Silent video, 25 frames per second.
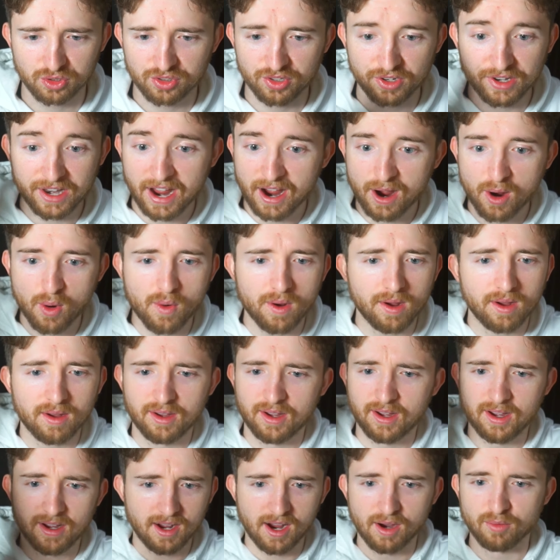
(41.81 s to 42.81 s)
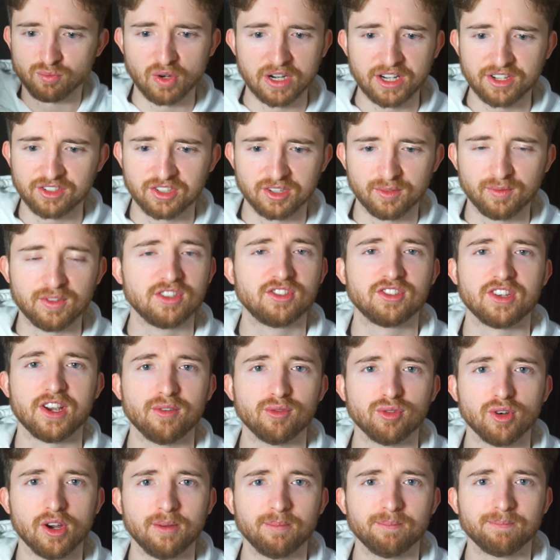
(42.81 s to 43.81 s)
So now I'm relatively
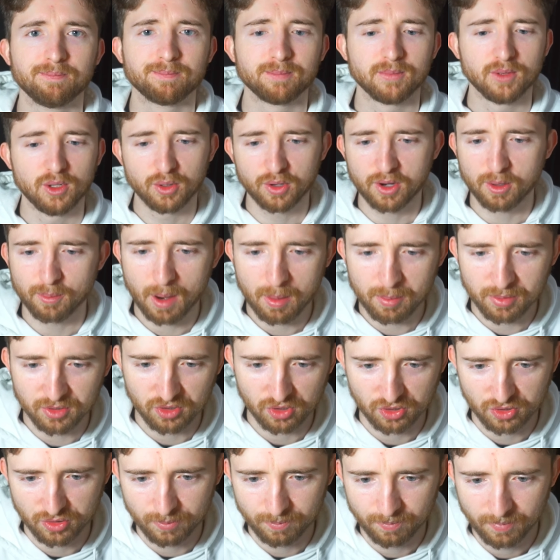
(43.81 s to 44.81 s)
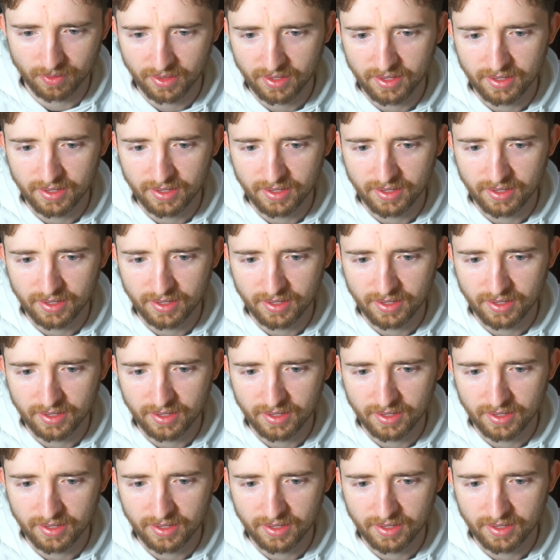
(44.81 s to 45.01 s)
safe, right? Look at my position.